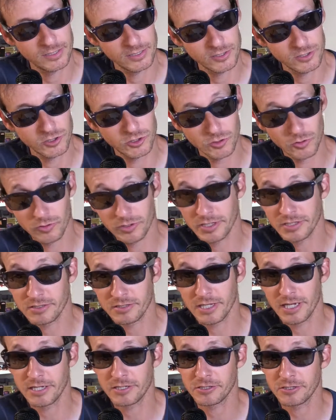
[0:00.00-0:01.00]
Jordy
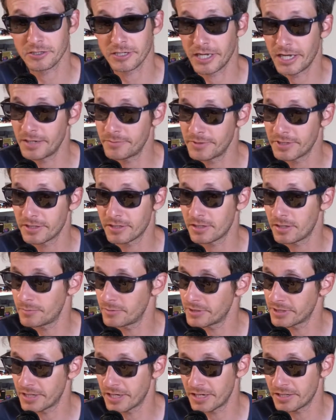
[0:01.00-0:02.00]
Slasher Gaming, a couple
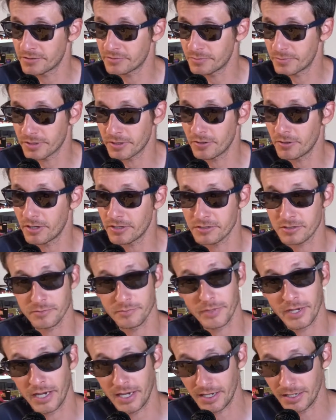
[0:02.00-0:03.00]
of guys from across the
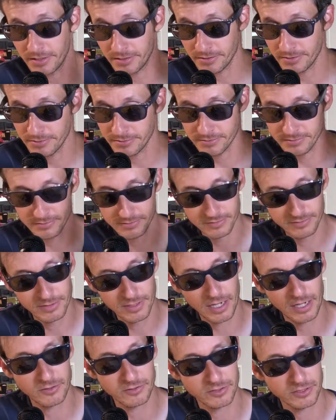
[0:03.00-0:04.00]
pond.
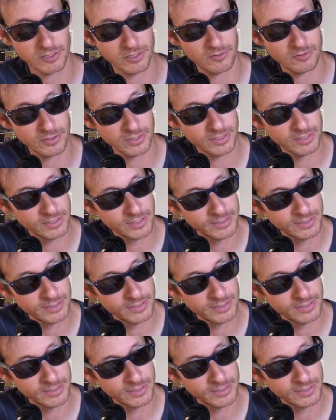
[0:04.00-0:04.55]
How's it going?